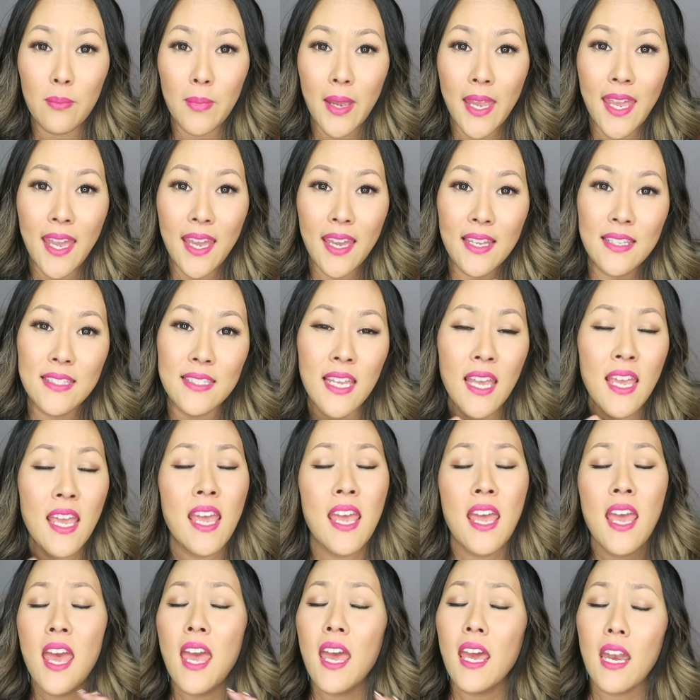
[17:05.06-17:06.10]
on my hands
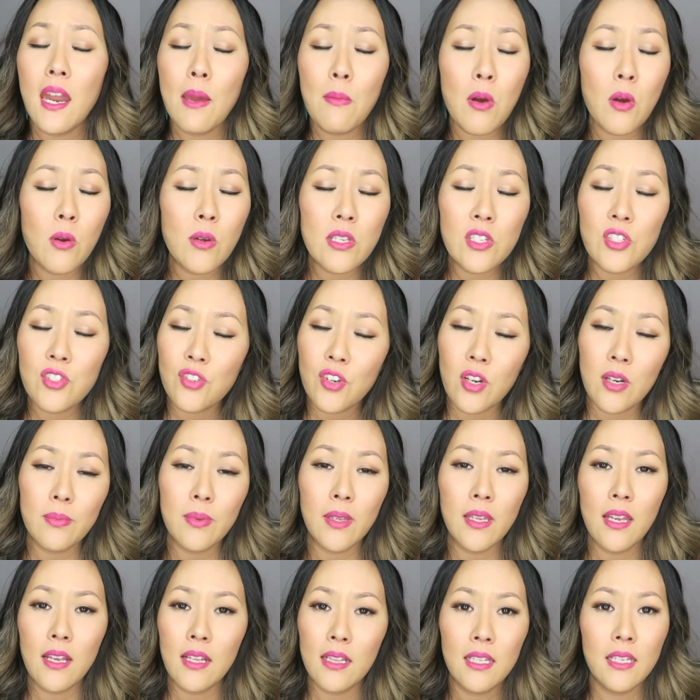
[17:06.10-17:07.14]
and I'm always
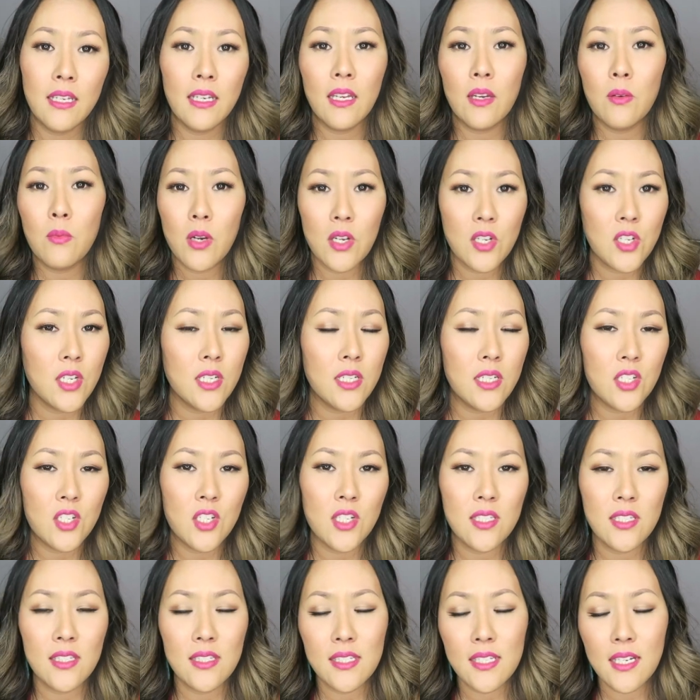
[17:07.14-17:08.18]
scrubbing and cleaning and washing
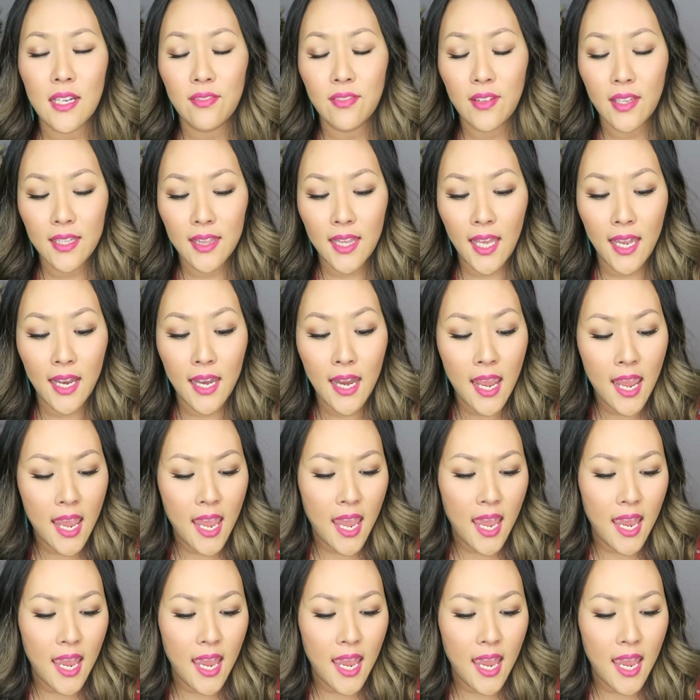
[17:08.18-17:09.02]
dishes and stuff like that.